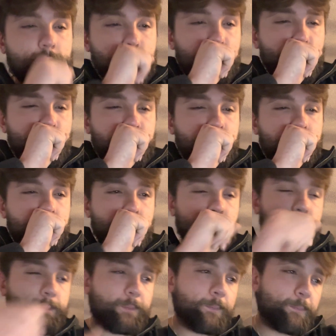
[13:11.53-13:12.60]

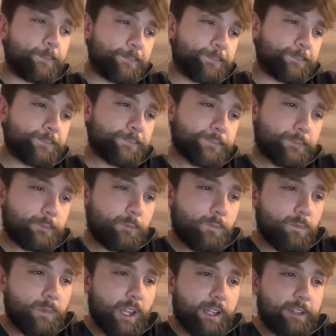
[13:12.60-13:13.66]

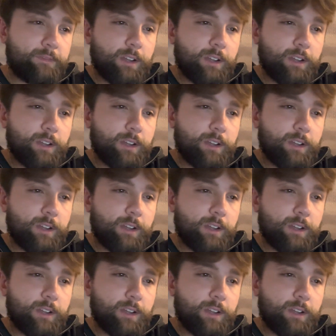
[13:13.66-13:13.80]
if